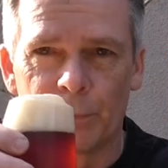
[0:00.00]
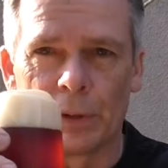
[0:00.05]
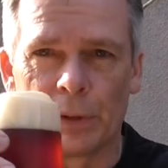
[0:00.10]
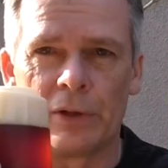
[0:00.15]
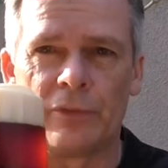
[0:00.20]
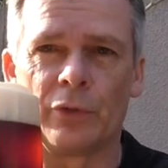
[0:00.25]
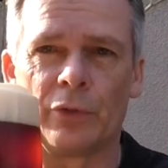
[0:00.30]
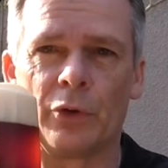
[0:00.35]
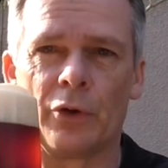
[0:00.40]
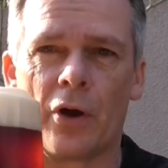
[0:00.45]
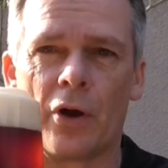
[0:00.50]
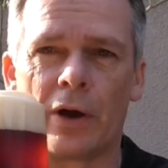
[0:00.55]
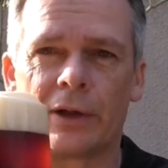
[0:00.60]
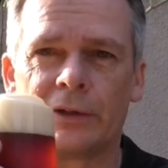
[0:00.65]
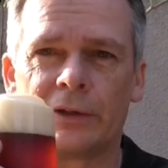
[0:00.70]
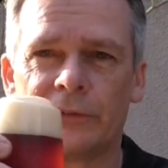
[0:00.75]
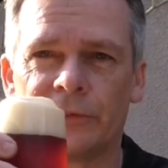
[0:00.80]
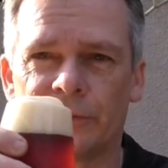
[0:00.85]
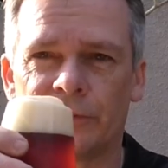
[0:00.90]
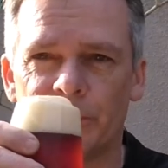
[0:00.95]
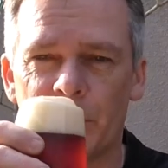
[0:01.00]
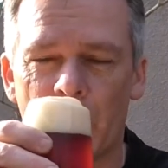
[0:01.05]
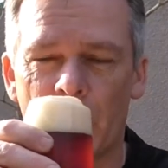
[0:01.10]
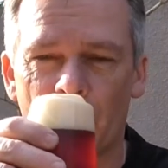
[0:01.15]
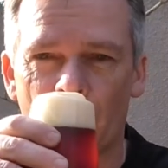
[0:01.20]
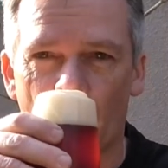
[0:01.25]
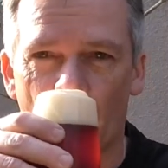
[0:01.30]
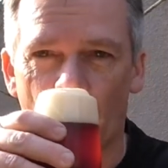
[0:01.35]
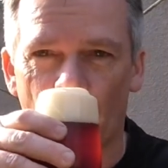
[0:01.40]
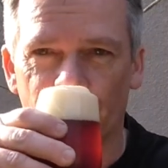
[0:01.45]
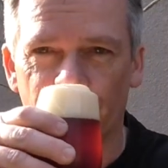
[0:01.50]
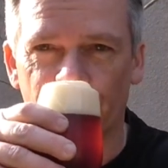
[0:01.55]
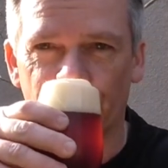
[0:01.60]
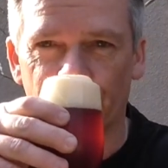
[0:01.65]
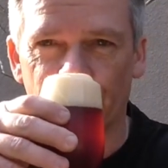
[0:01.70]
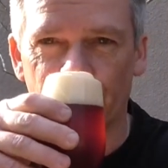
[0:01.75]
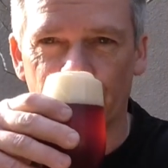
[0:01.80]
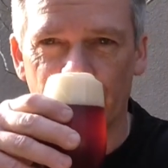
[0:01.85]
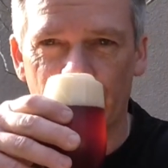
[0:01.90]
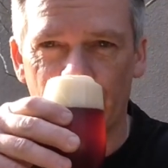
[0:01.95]
Believe it or not, I can smell the
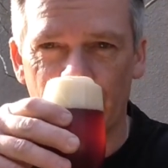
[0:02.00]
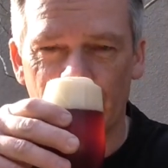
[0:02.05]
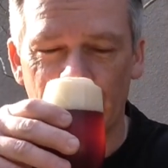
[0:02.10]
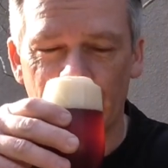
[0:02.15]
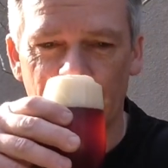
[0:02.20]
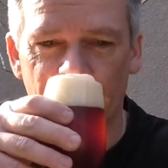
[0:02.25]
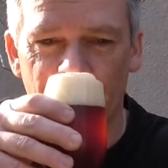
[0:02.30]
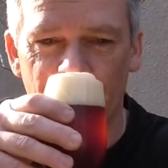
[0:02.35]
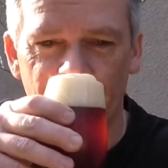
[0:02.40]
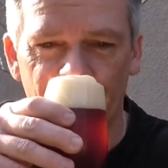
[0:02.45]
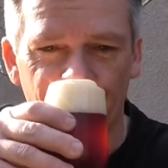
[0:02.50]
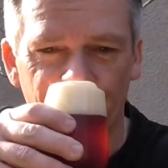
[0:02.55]
hops through their head.